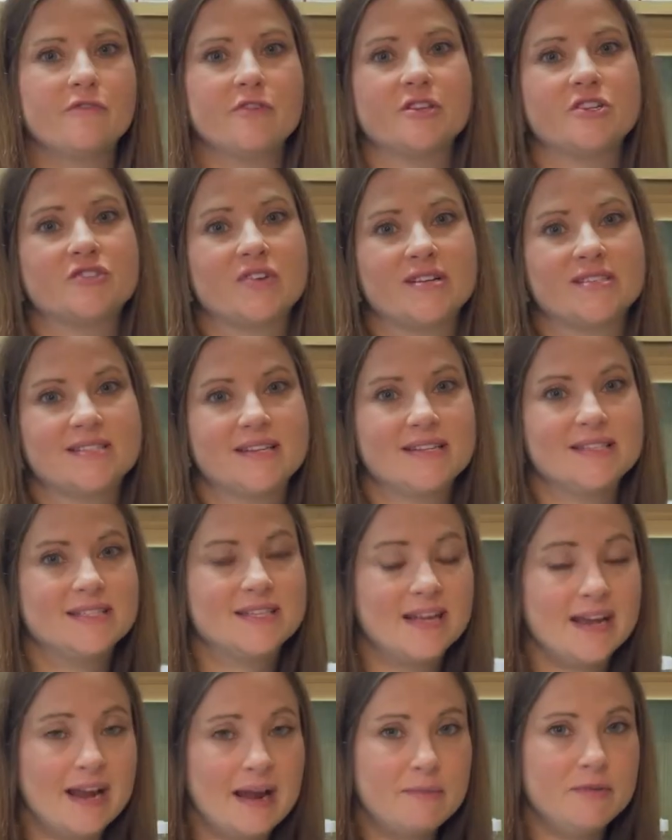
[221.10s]
the dressing
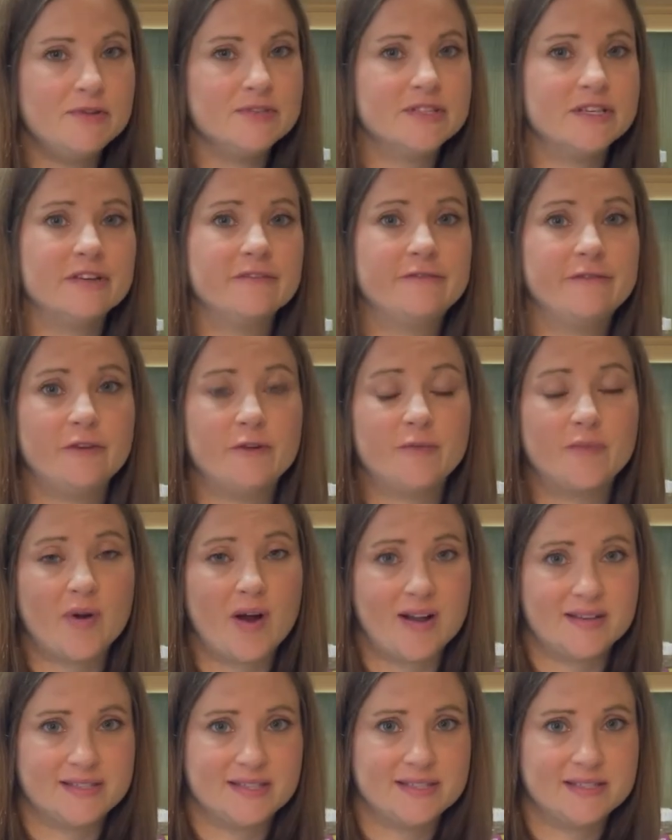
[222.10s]
today, I'm using a food
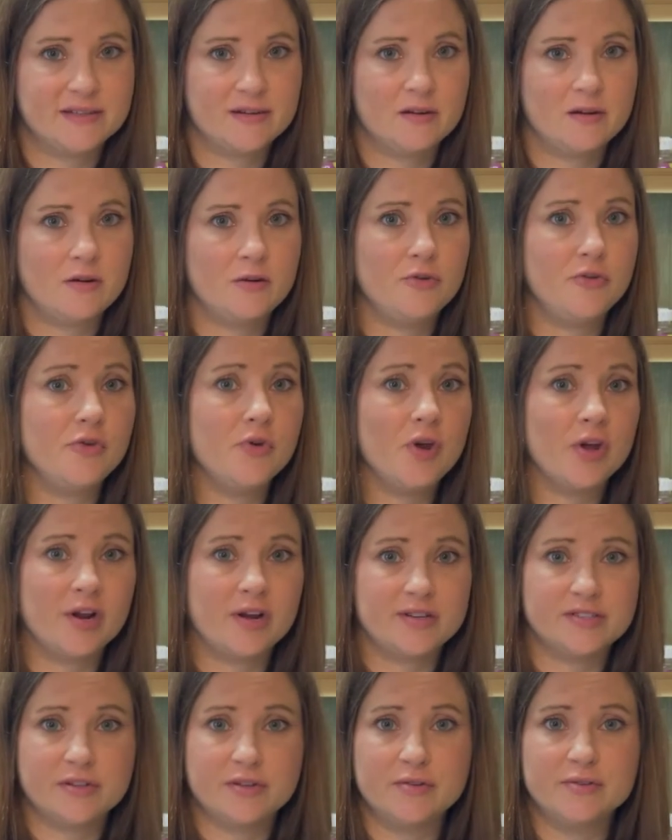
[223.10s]
processor. You could
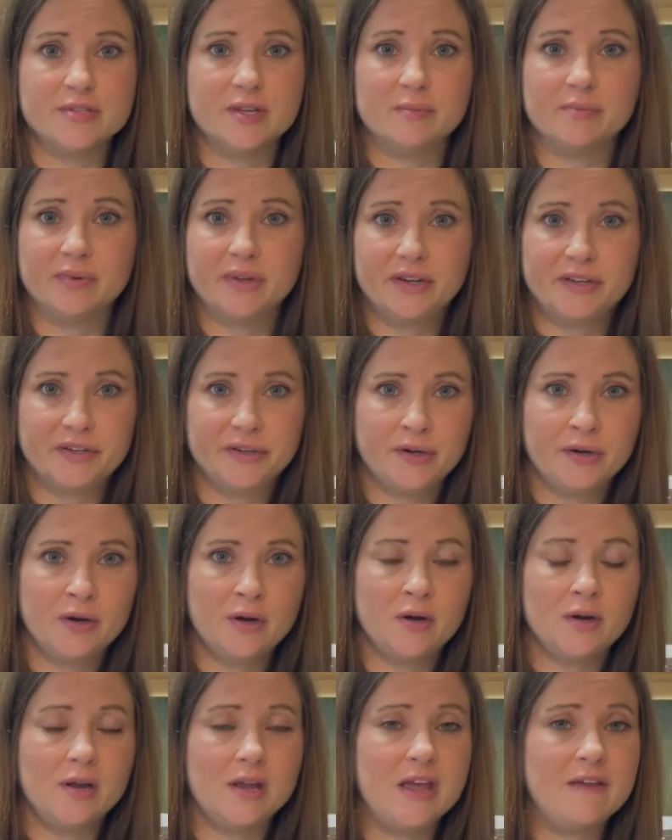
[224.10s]
also use a
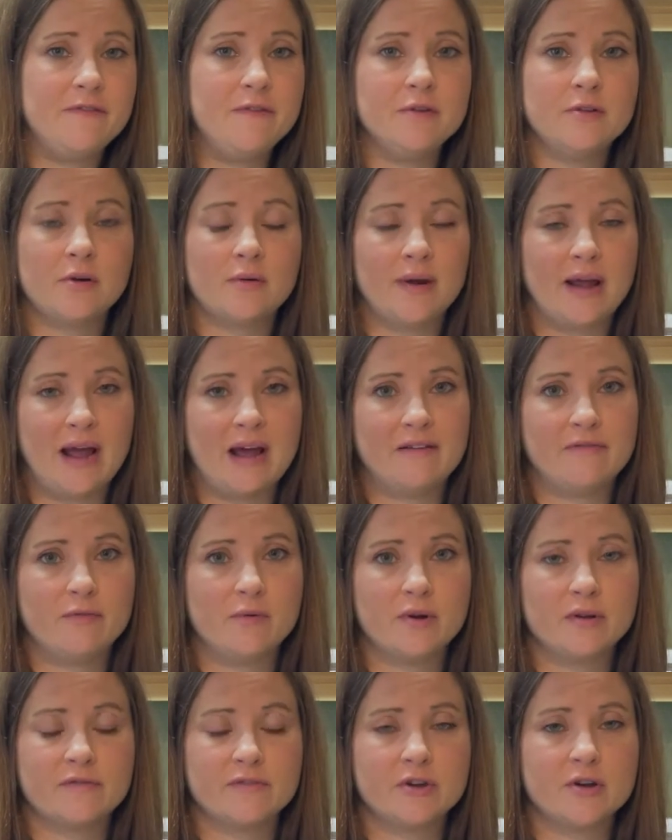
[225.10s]
blender. If you don't have
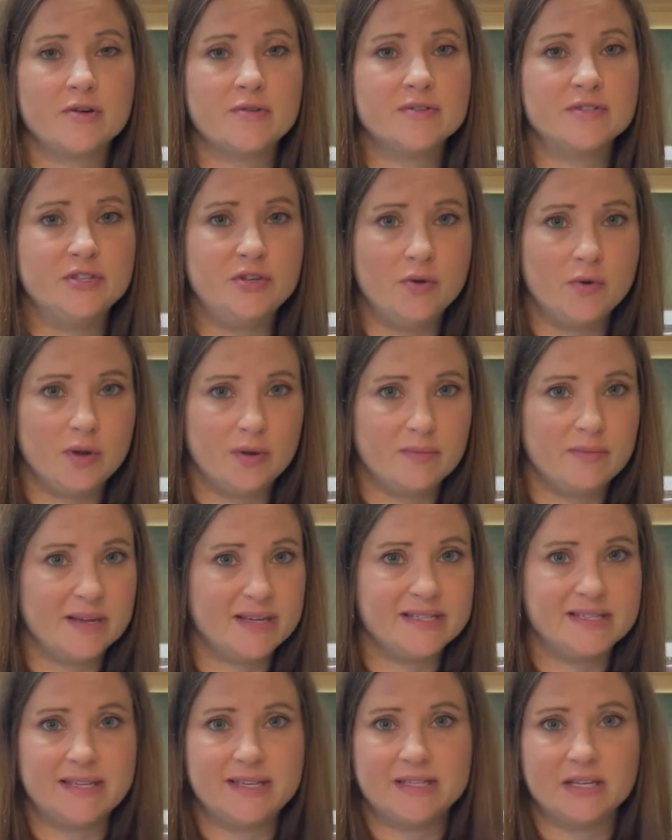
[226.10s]
one of those, you can
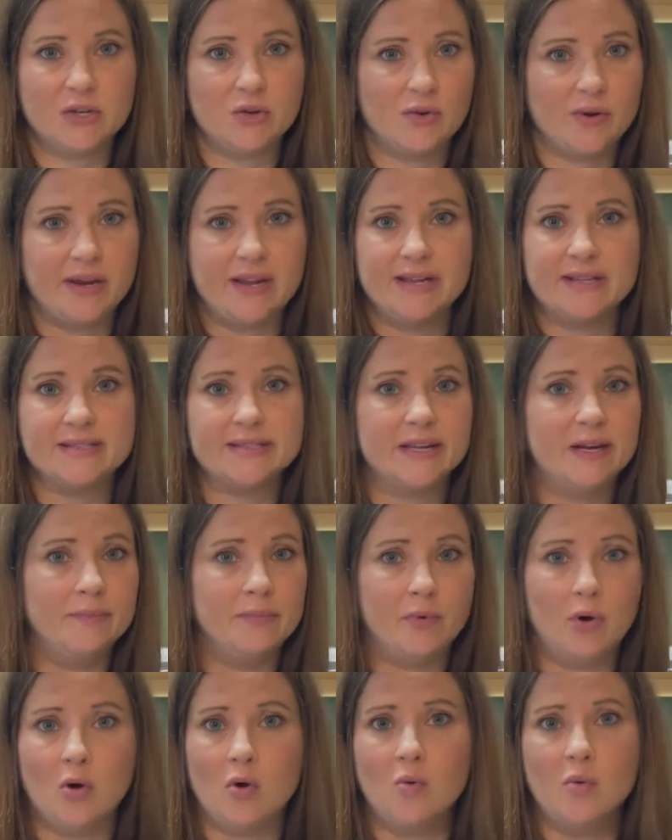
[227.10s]
mix these ingredients in a
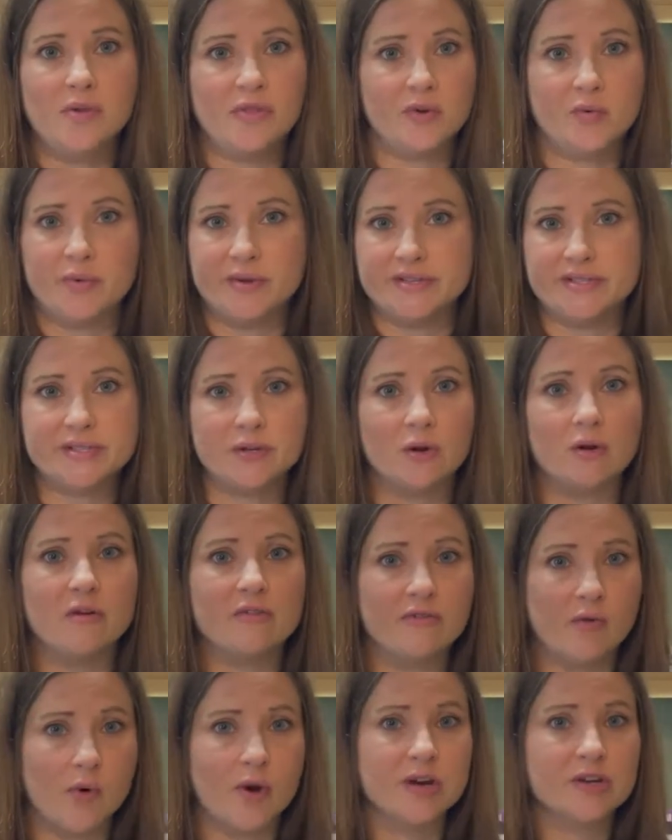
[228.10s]
bowl with a whisk or a
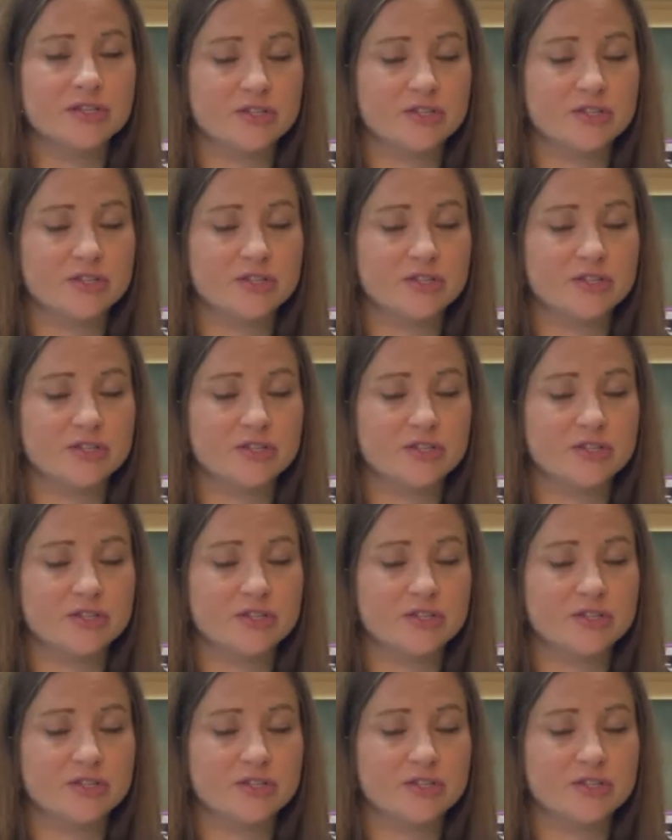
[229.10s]
fork